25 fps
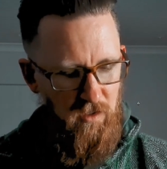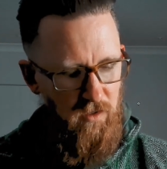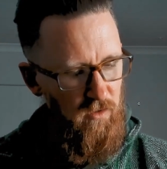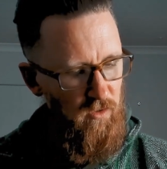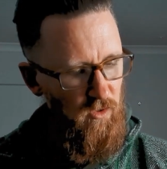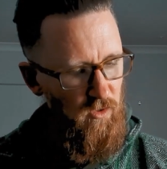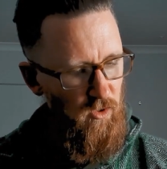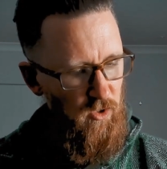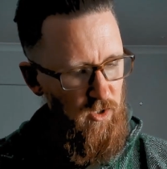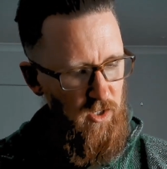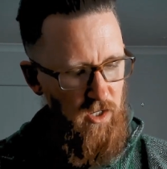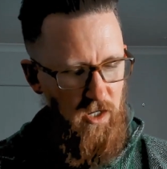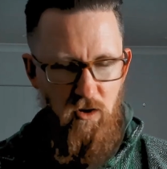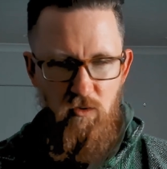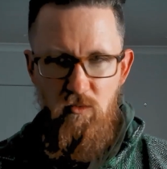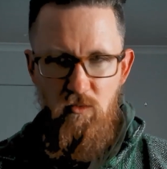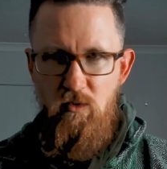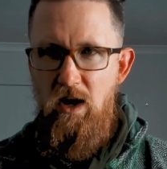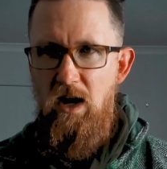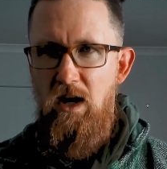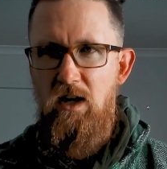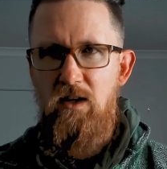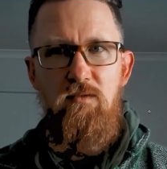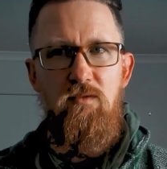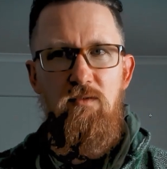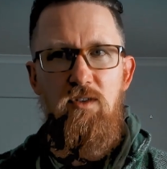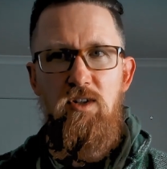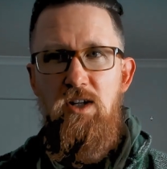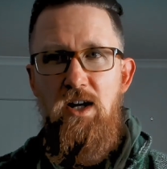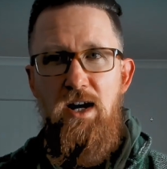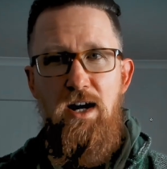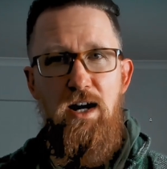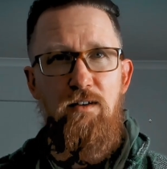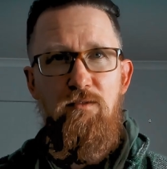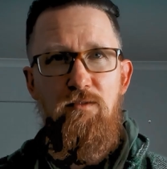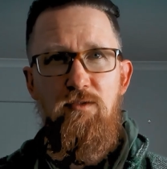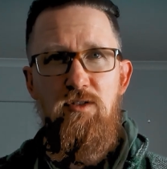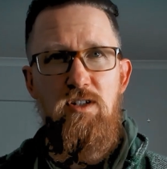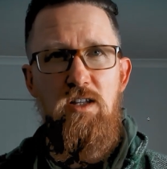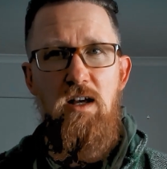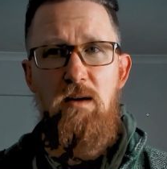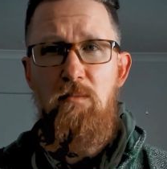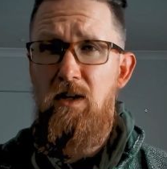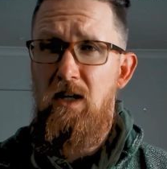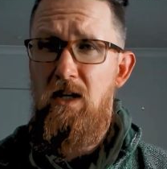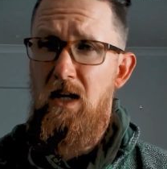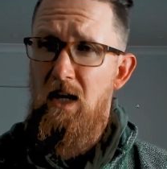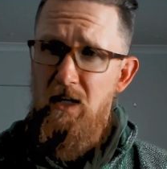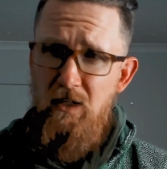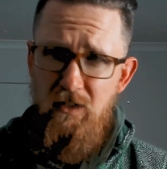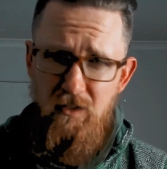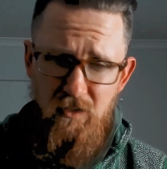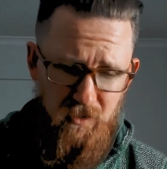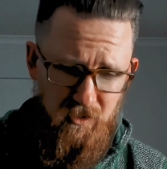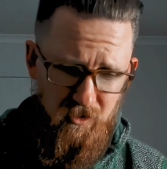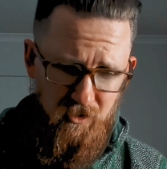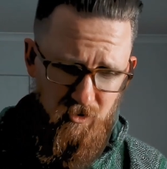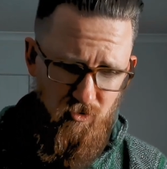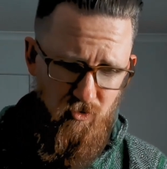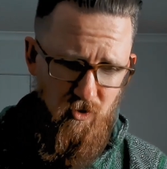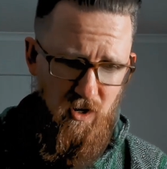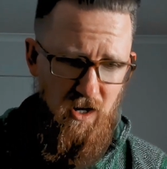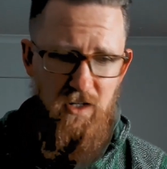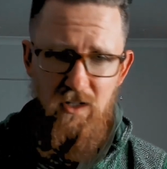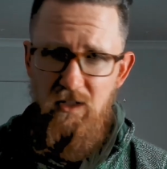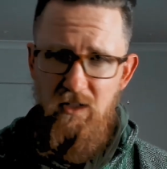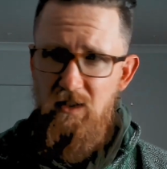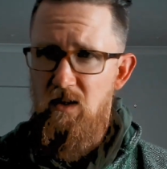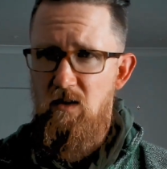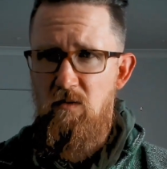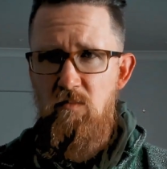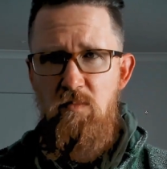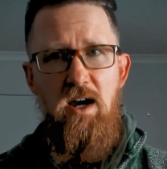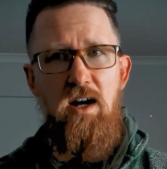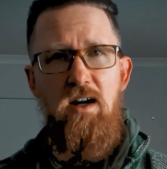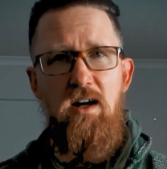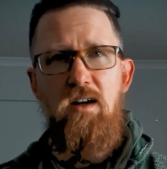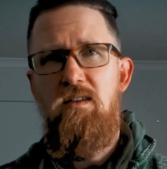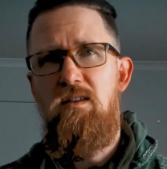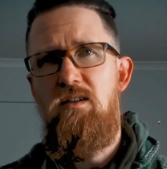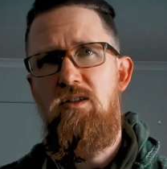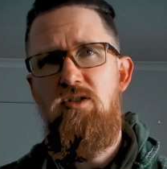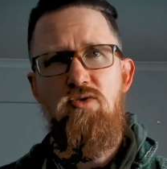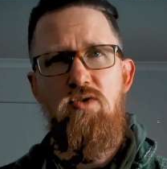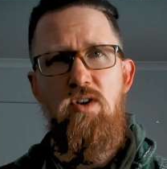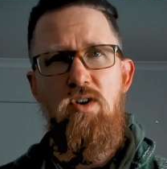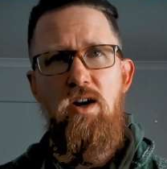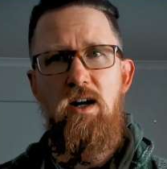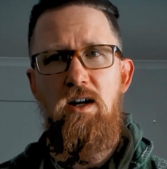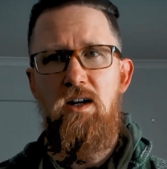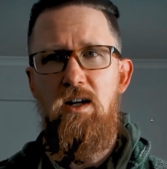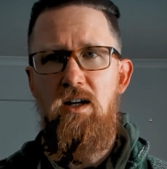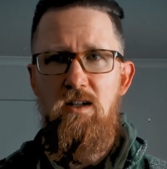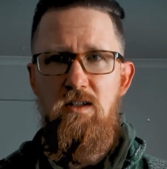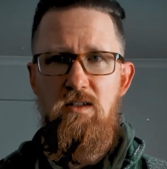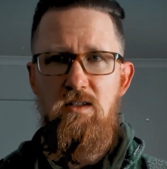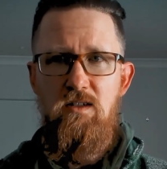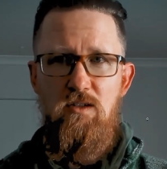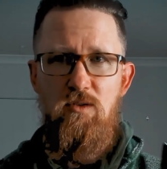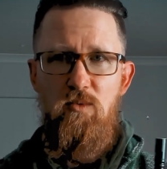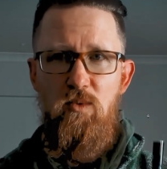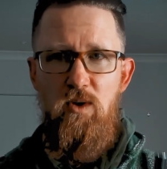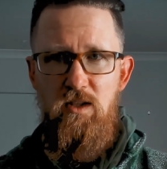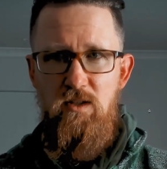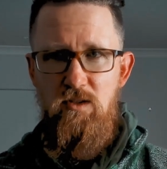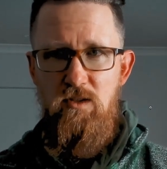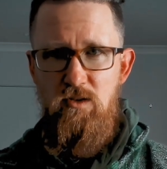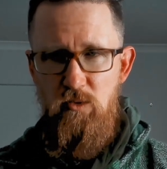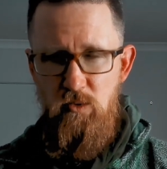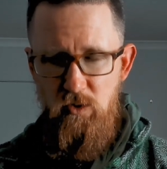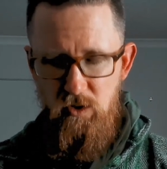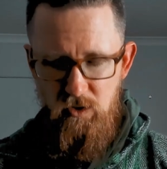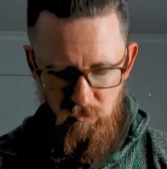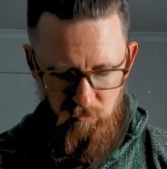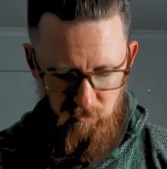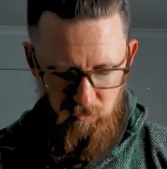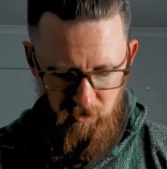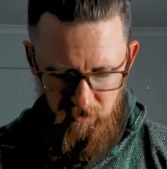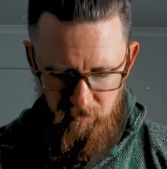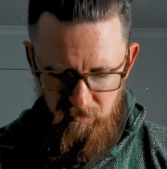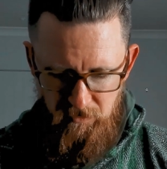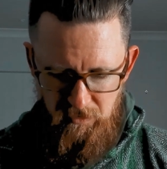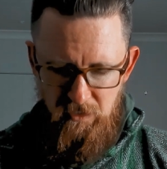looking around in the dark for something under the truck, in the back of the truck, and it's the one that's always on me.